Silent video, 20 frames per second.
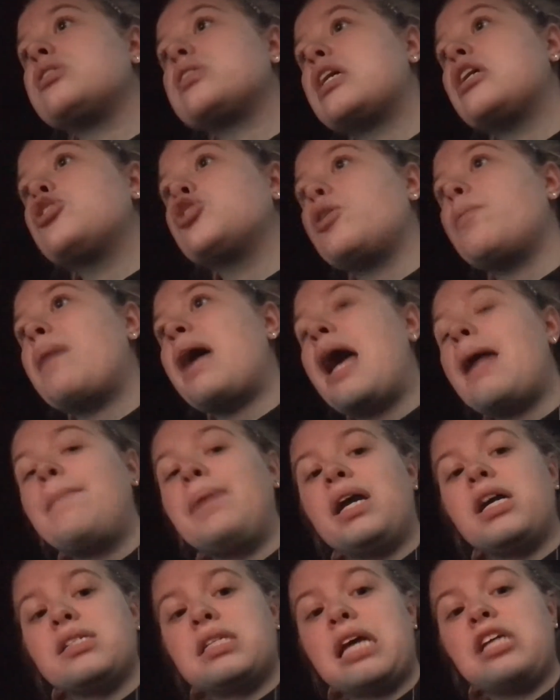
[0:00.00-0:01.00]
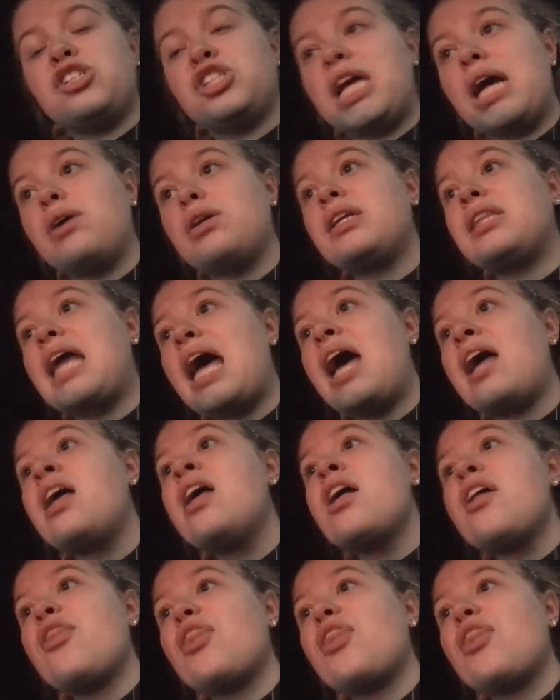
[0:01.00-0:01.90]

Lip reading: skills are bad because I shouted that?